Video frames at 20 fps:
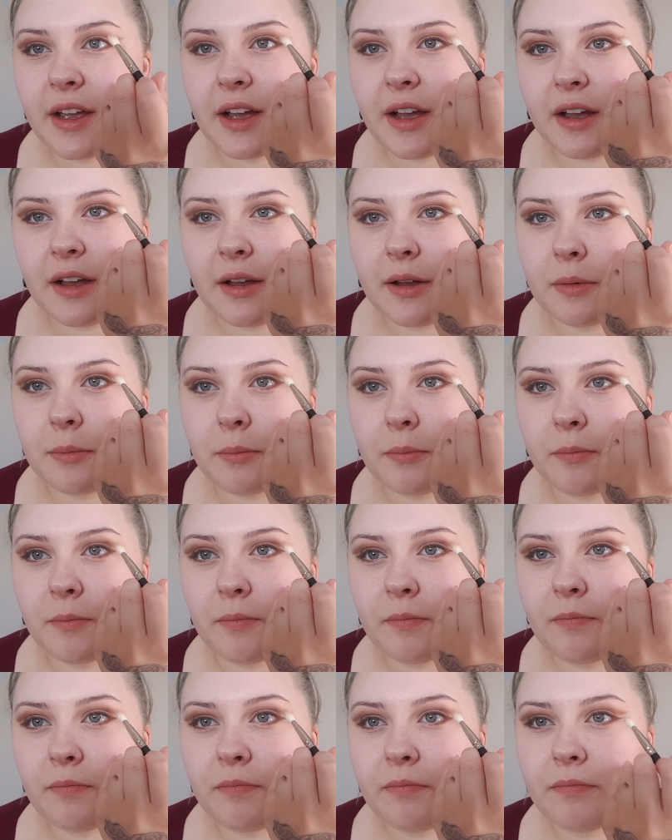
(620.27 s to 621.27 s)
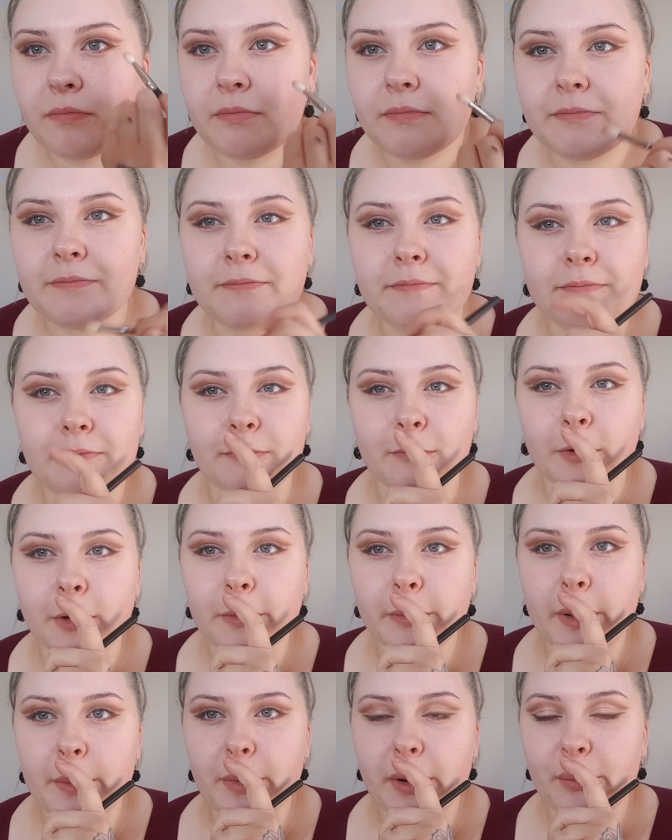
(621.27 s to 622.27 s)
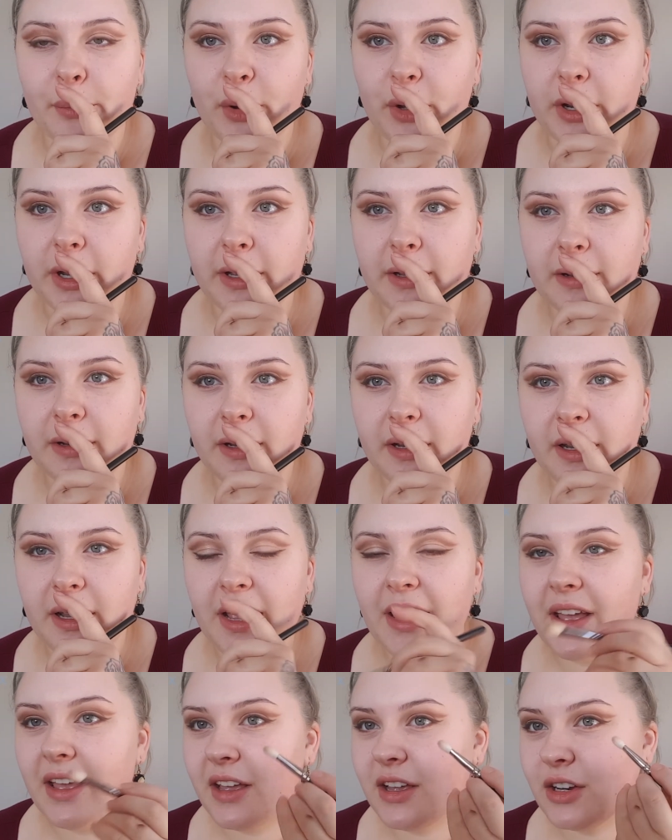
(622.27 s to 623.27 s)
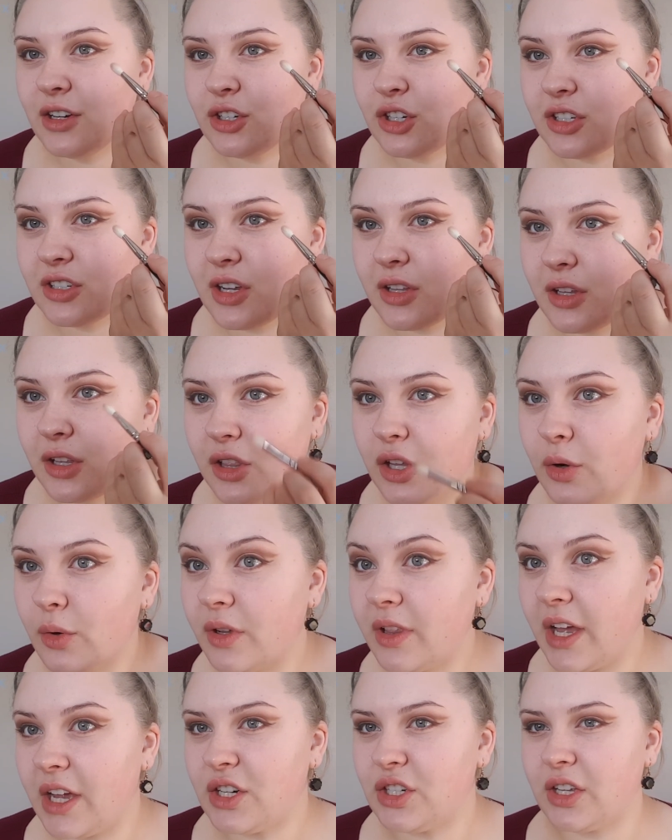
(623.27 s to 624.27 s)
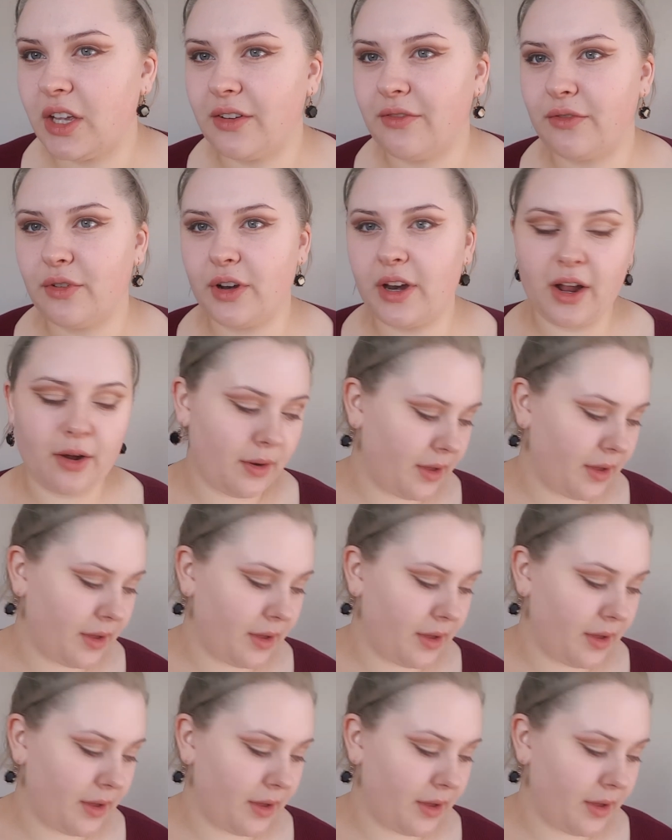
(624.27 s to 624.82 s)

where do I want to put it? Just on the lower lash line for now,